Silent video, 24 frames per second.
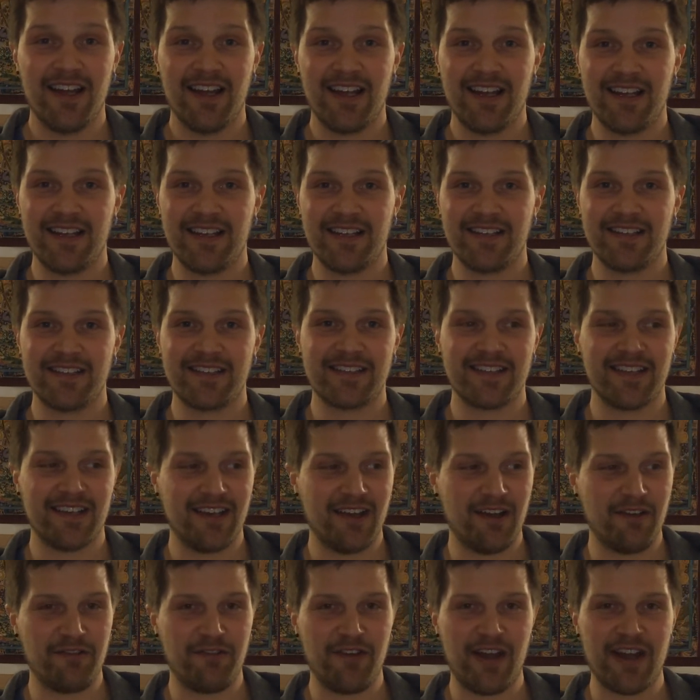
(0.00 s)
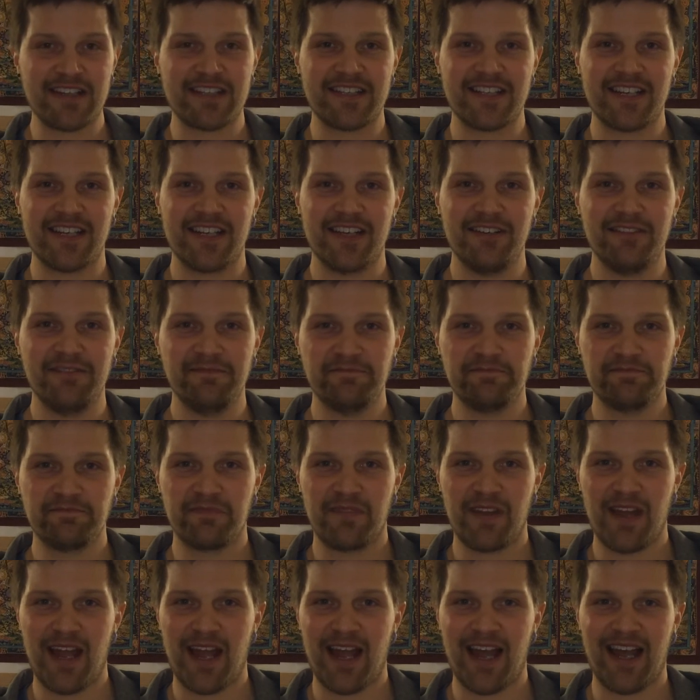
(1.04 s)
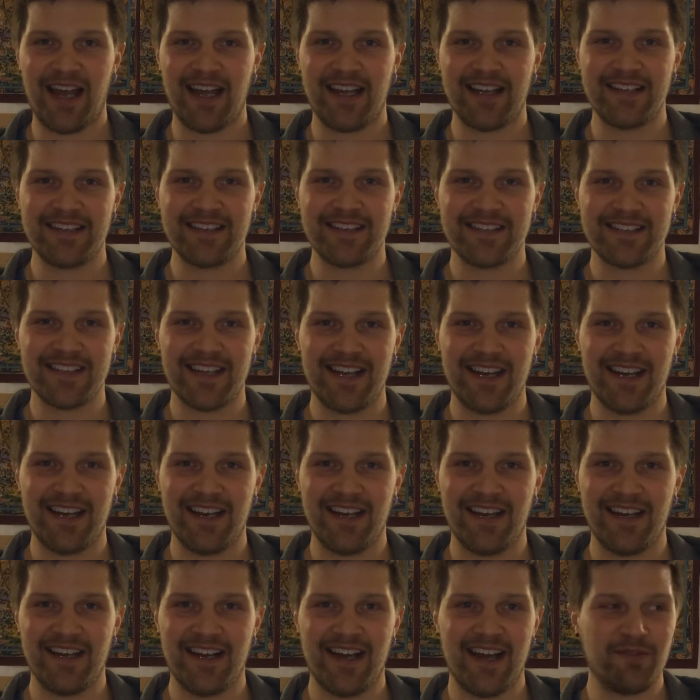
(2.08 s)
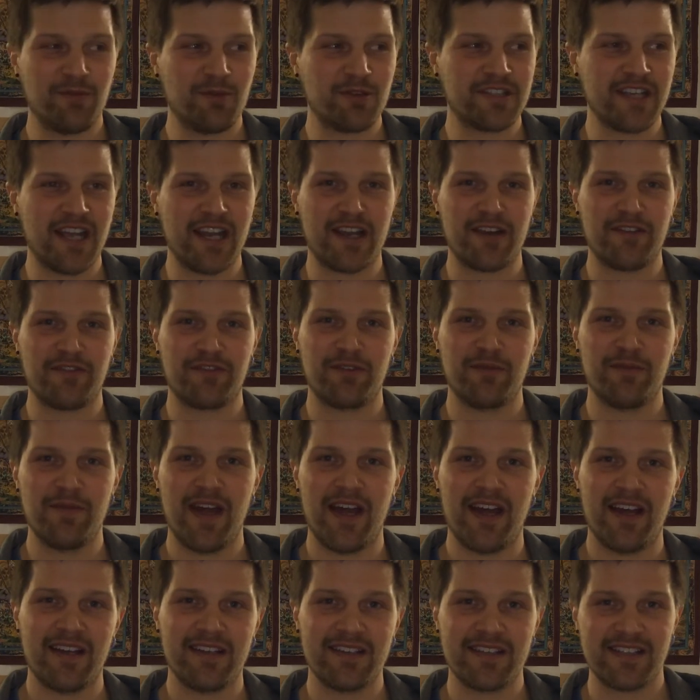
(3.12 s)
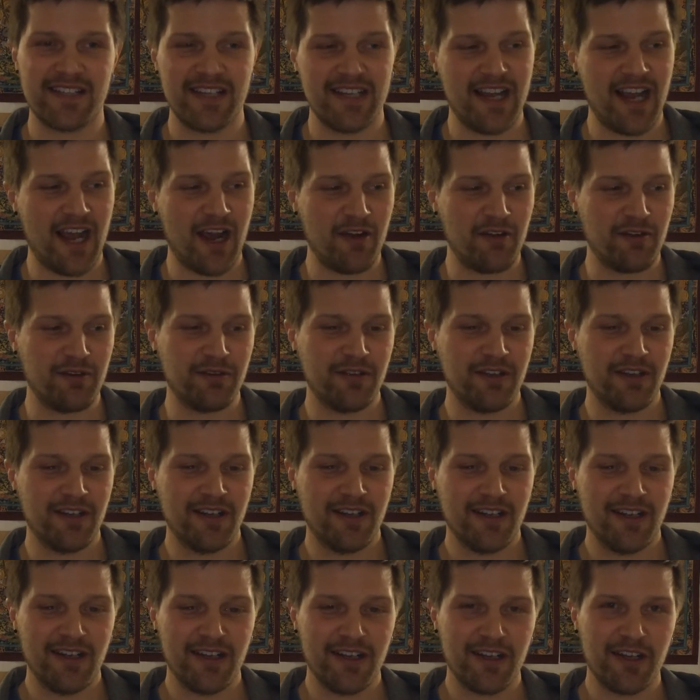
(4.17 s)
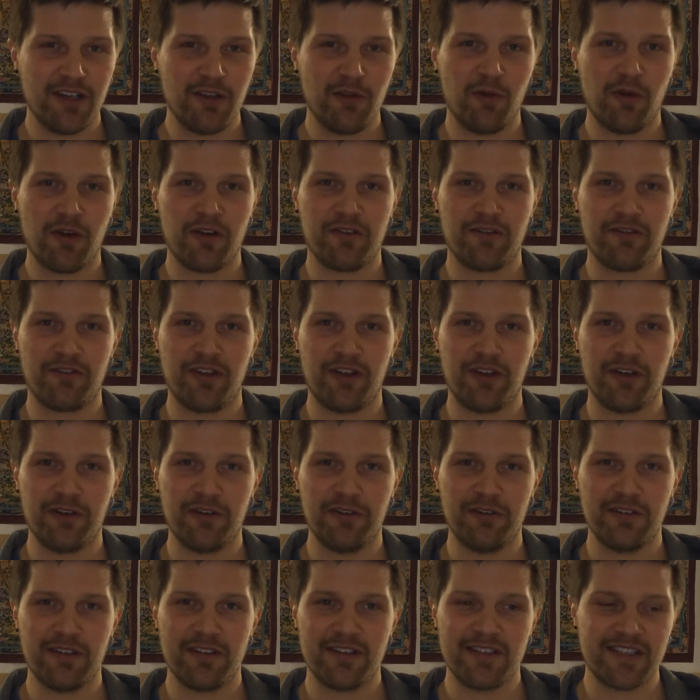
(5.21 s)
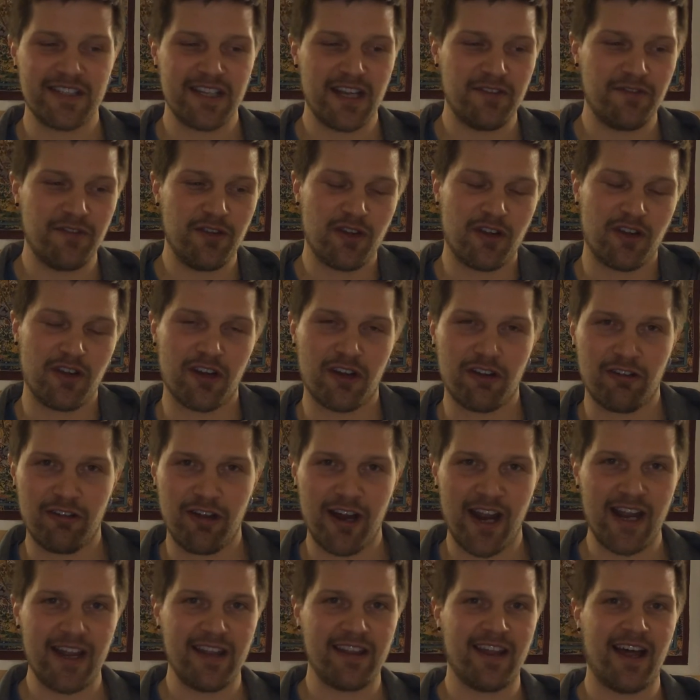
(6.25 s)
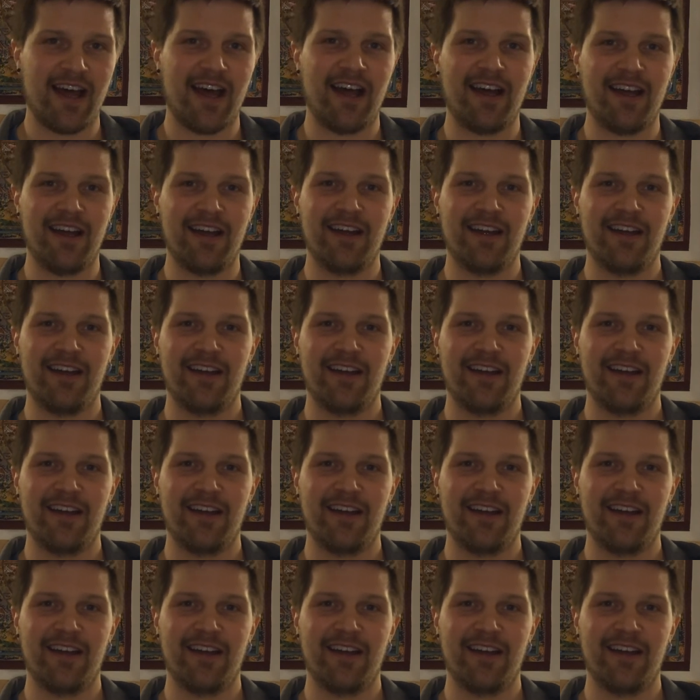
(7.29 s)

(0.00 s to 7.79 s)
is affecting you, and we'll take it from there and see how you want to feel, and see if you can create that,